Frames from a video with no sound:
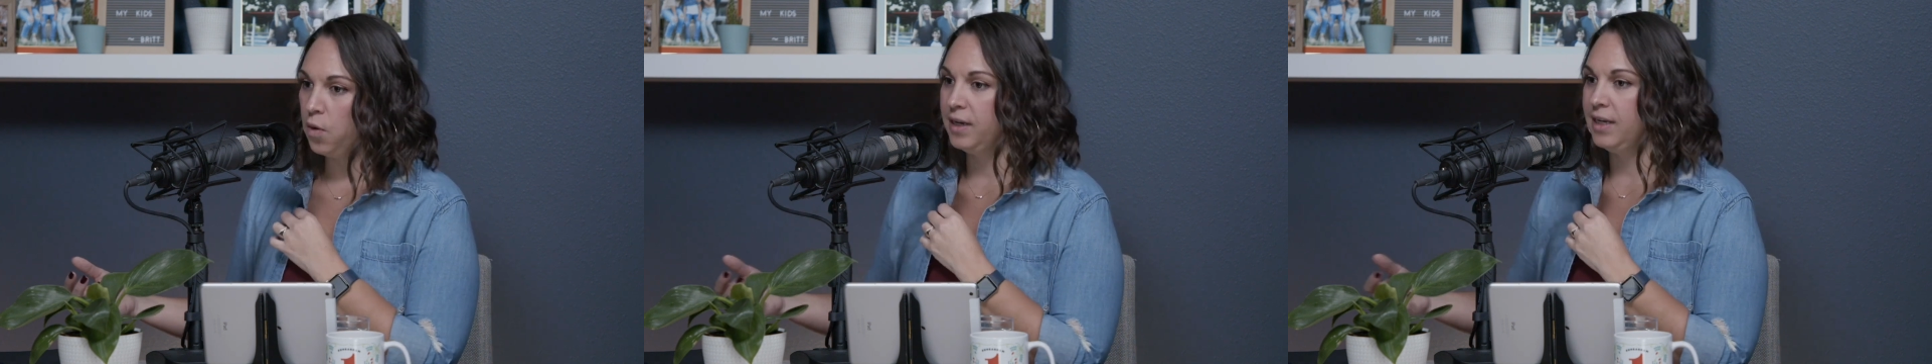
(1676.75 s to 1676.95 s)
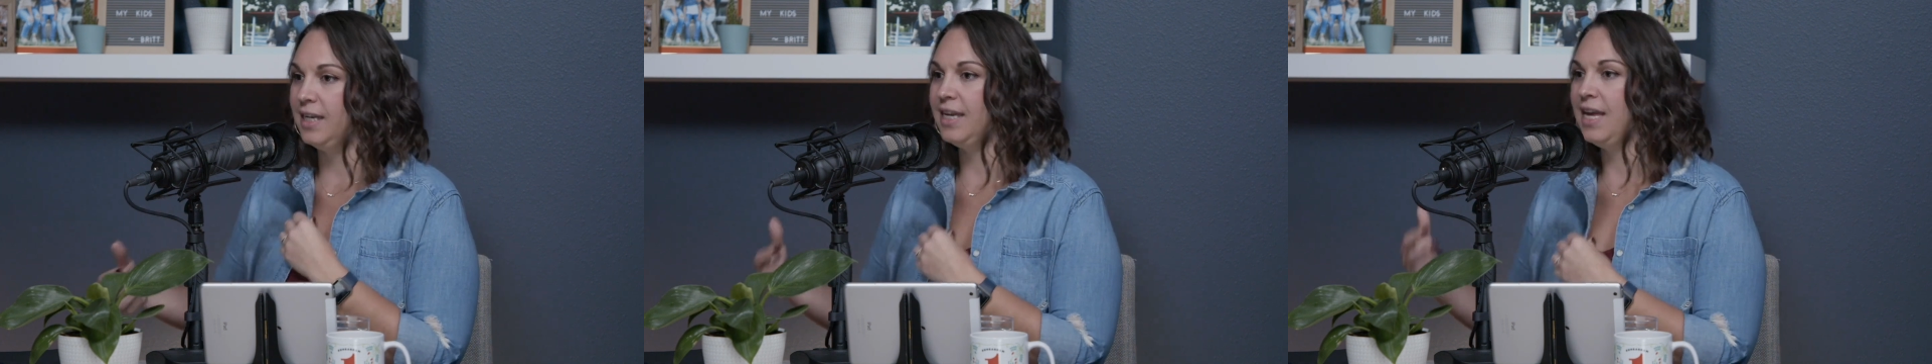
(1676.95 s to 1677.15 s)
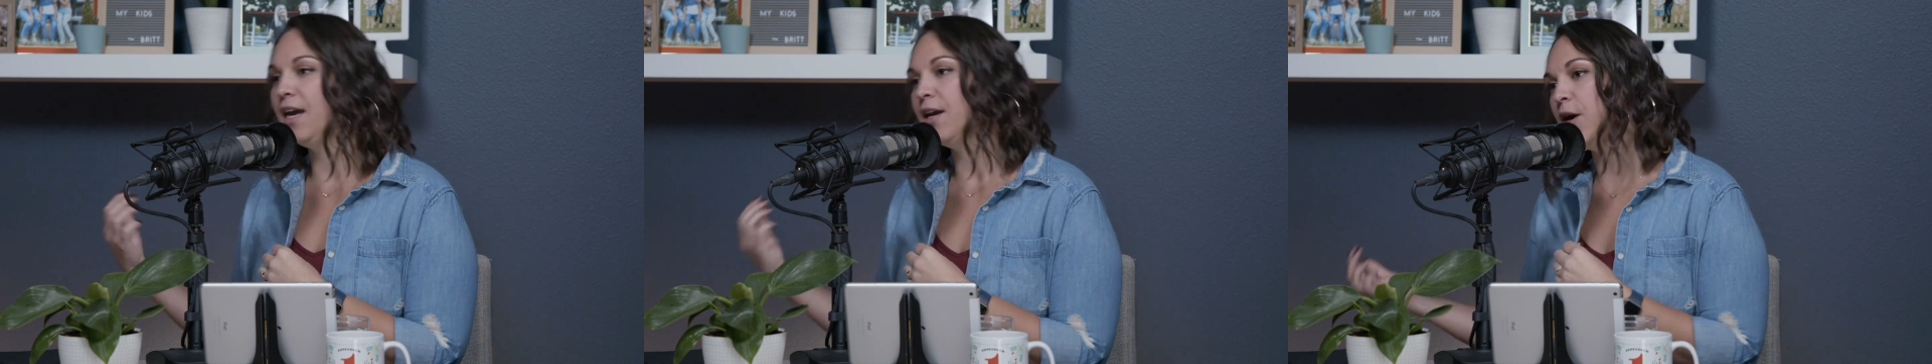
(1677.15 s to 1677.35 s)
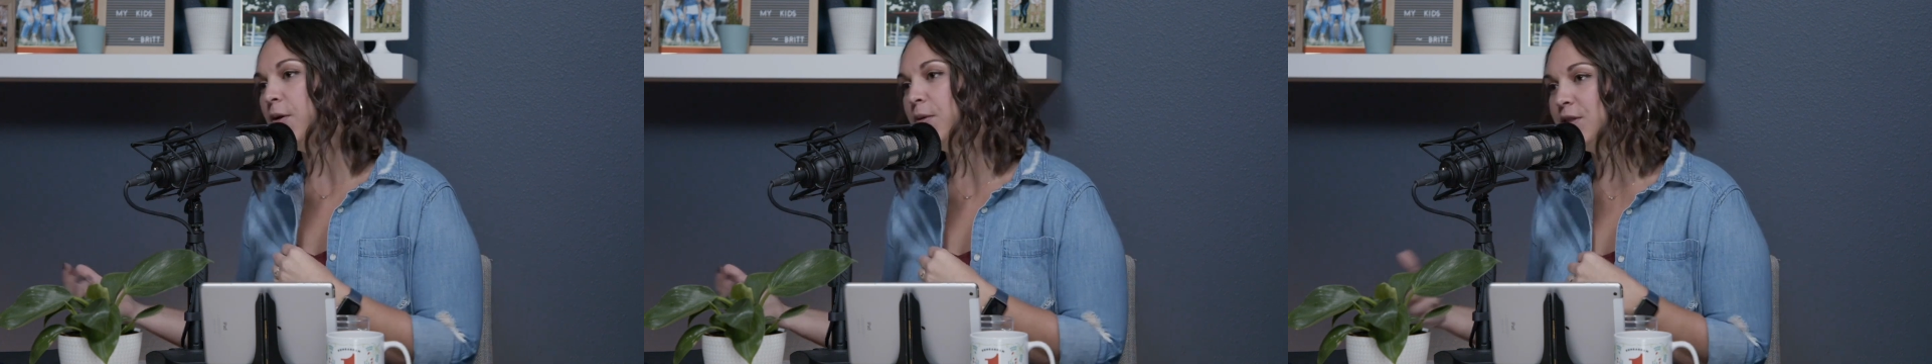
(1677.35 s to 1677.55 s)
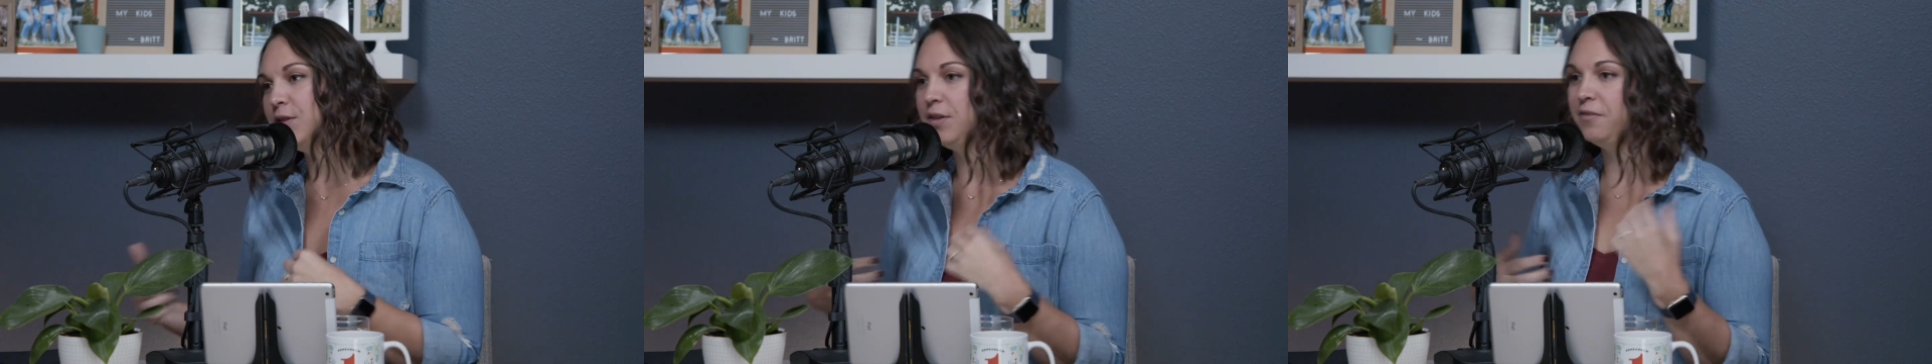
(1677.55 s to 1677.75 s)
and he can't
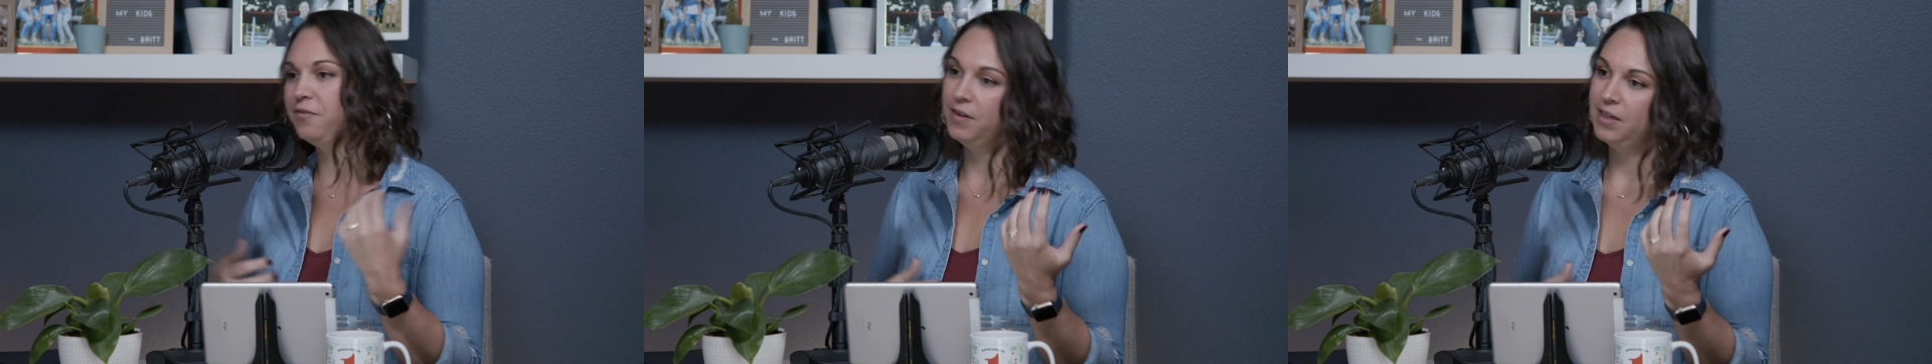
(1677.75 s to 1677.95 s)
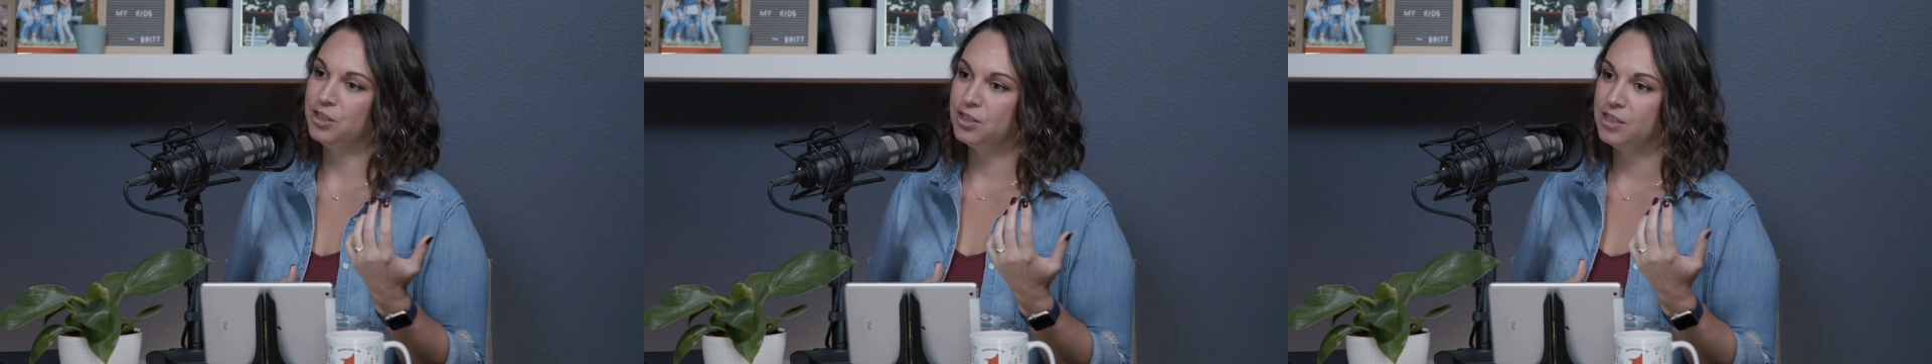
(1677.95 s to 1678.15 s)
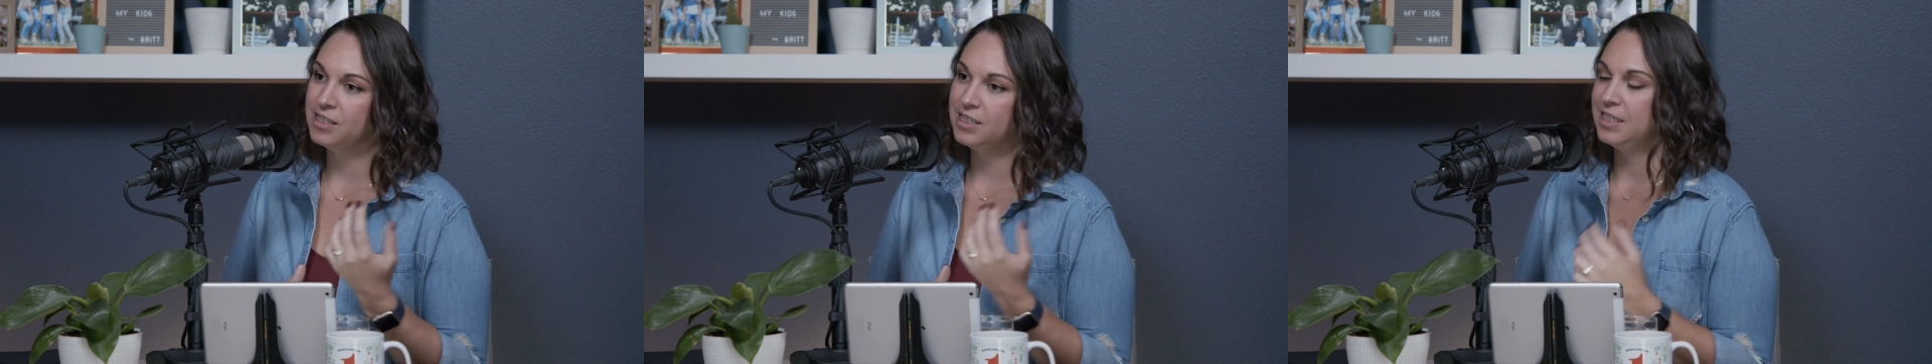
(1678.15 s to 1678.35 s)
go until he finishes,